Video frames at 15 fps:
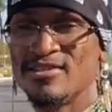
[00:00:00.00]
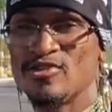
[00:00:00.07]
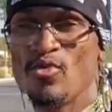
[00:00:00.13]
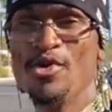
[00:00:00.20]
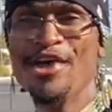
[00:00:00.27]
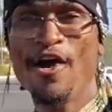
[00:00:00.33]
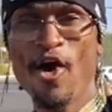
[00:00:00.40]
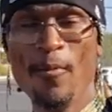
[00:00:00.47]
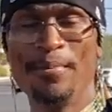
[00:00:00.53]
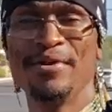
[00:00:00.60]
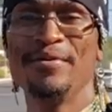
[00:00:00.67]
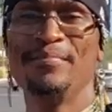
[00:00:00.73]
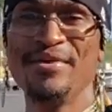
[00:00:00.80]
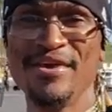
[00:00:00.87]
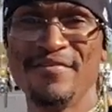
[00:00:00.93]
So we
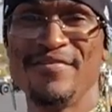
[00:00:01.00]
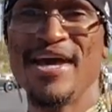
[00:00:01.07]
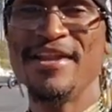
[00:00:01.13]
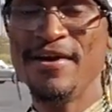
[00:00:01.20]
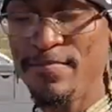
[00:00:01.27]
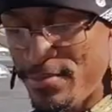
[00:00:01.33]
hoping to be of that